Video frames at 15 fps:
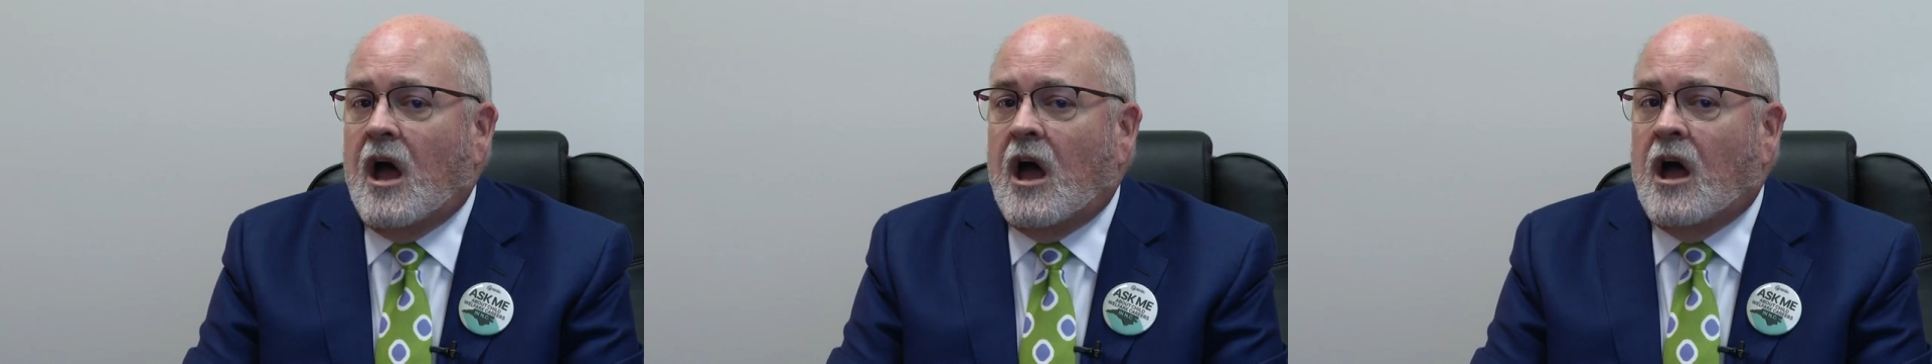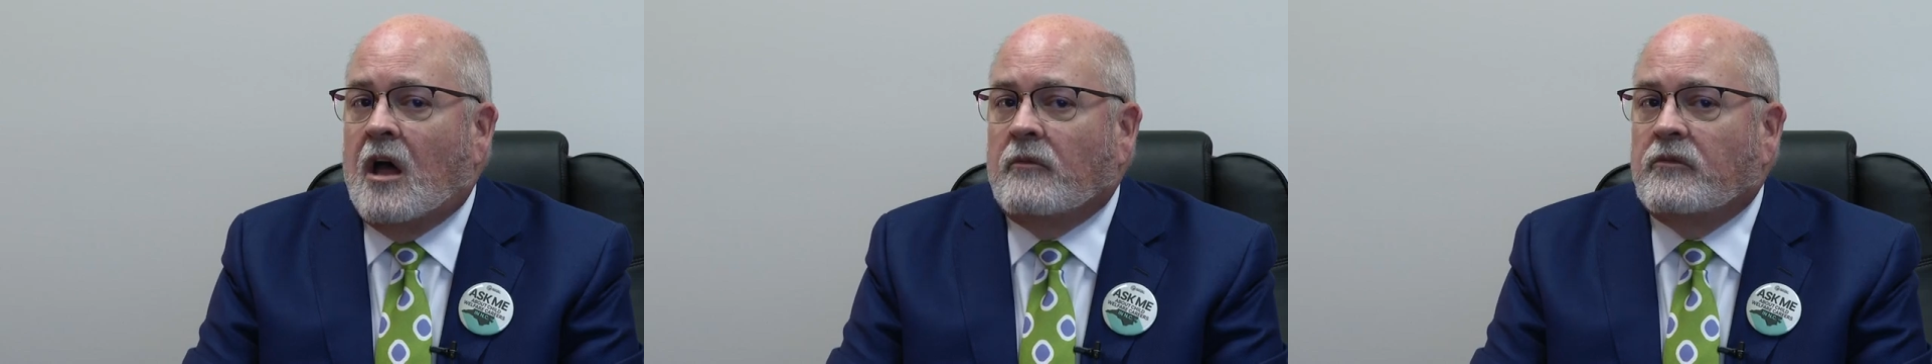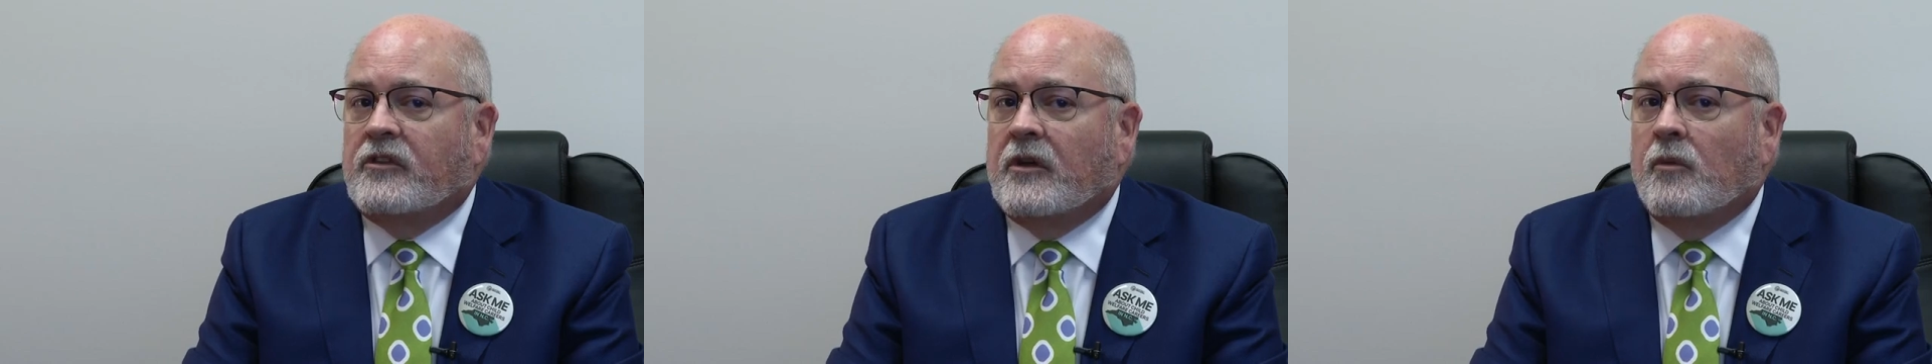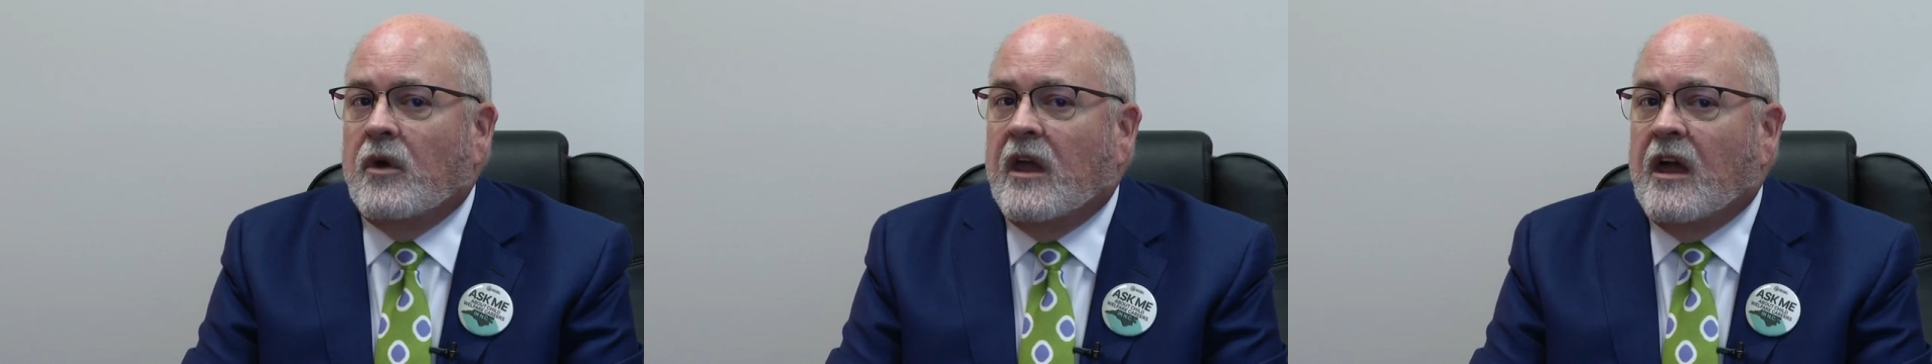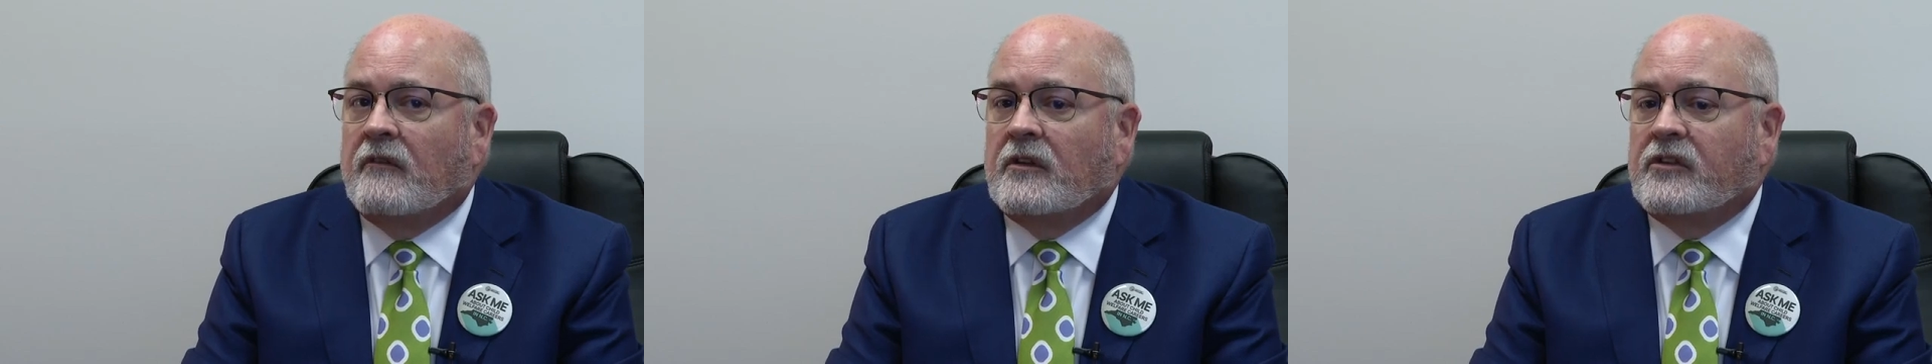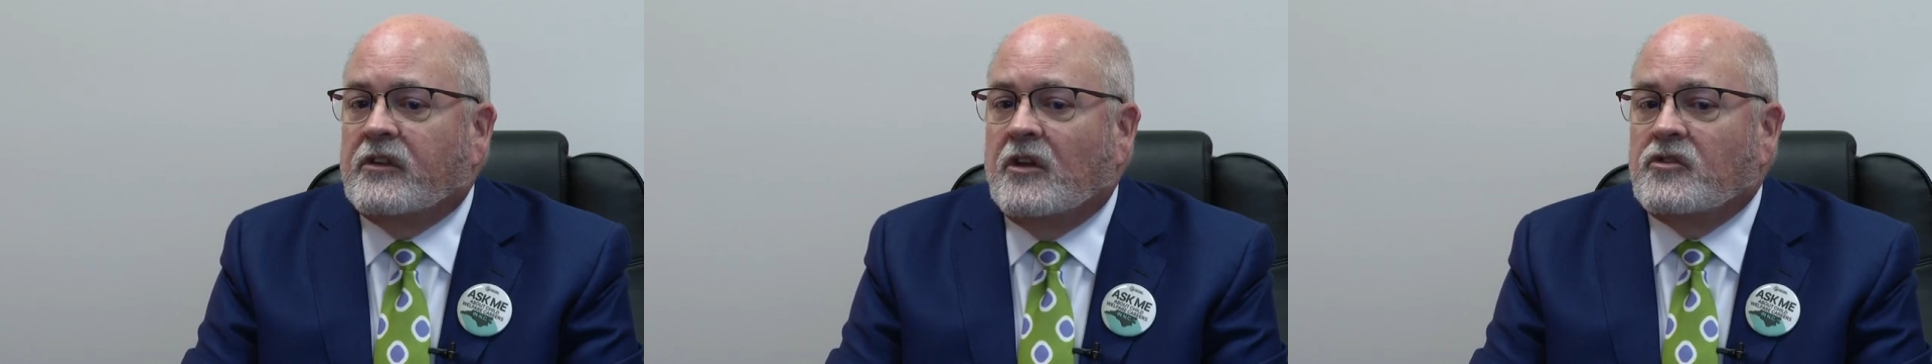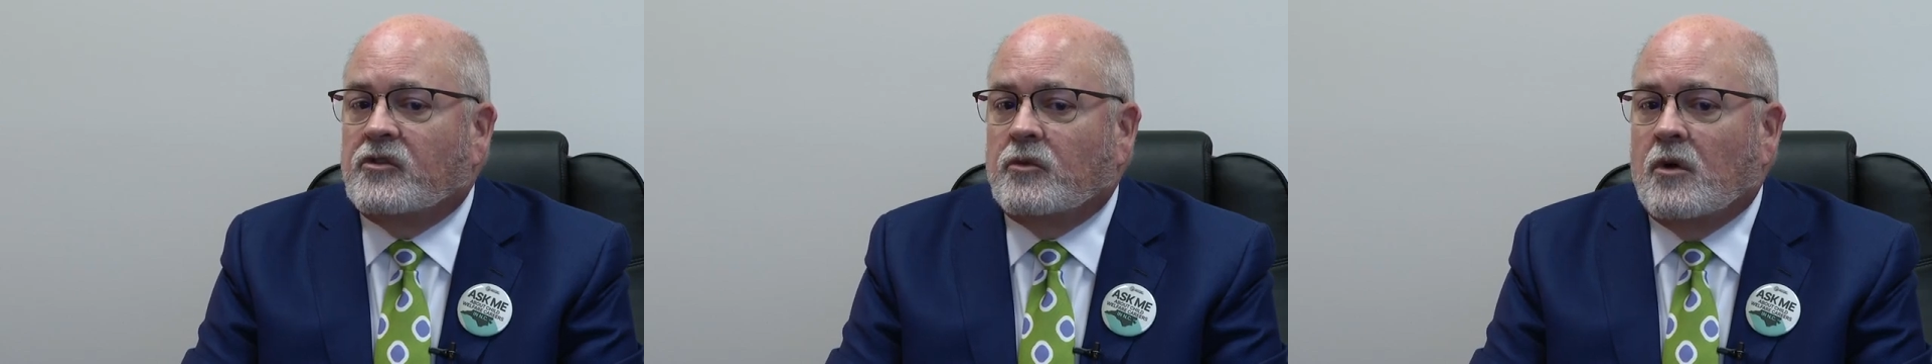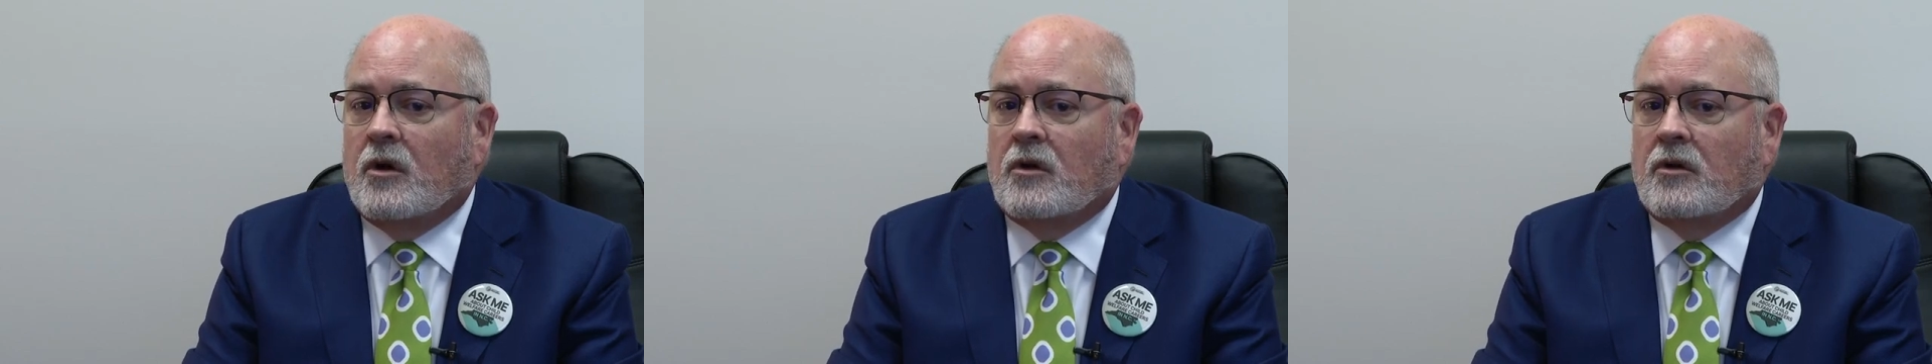Um, so we have a
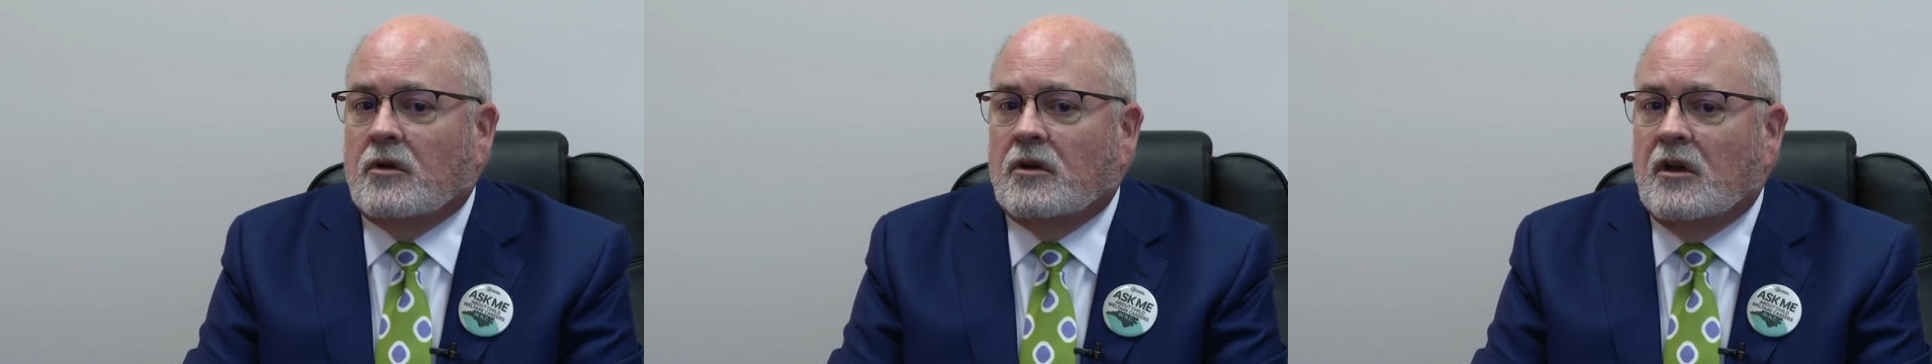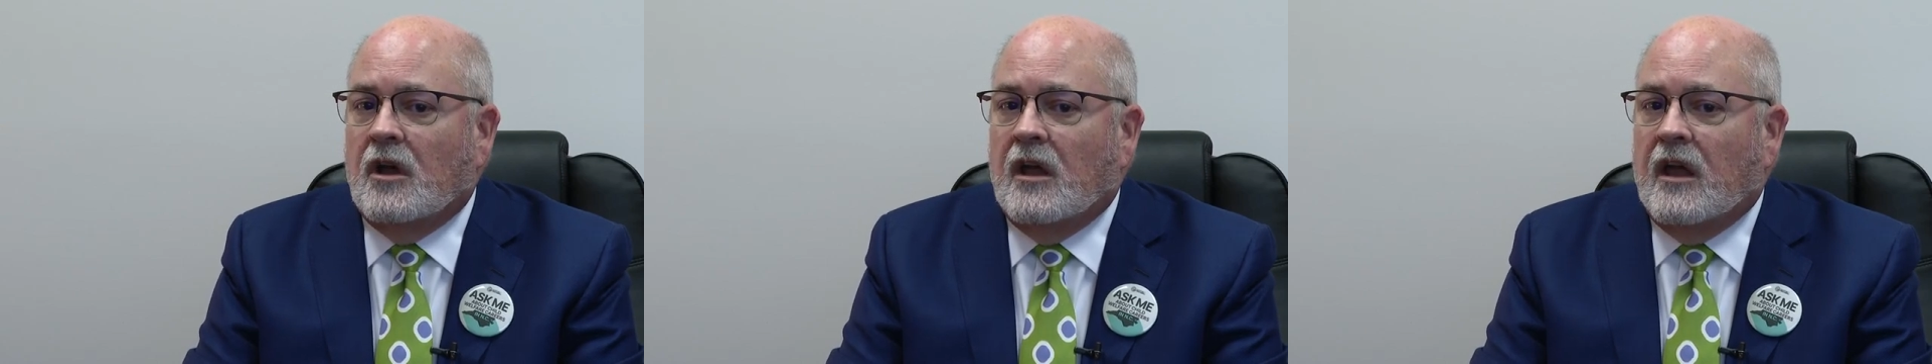social worker